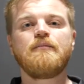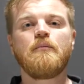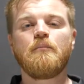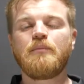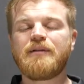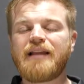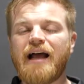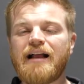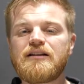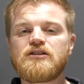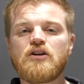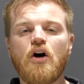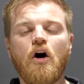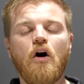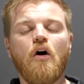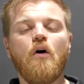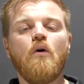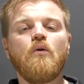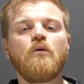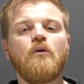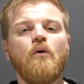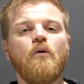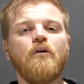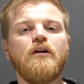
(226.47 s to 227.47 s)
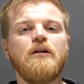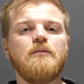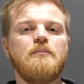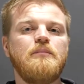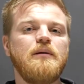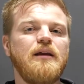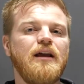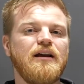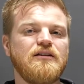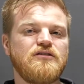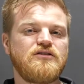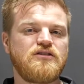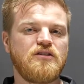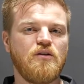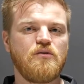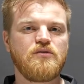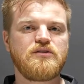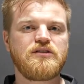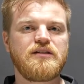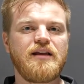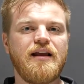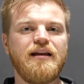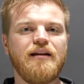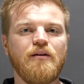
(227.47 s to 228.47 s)
But that's all going to be
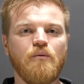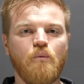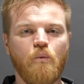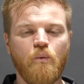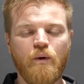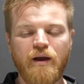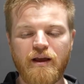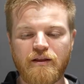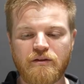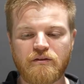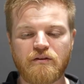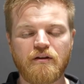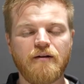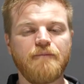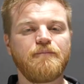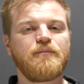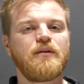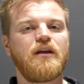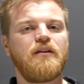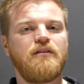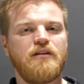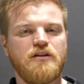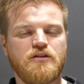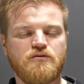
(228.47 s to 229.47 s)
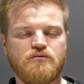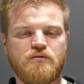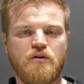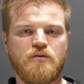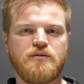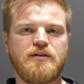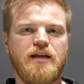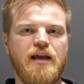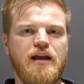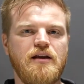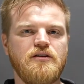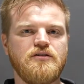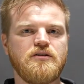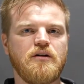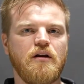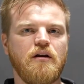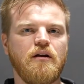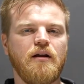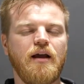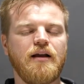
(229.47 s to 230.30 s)
associated with this rotation.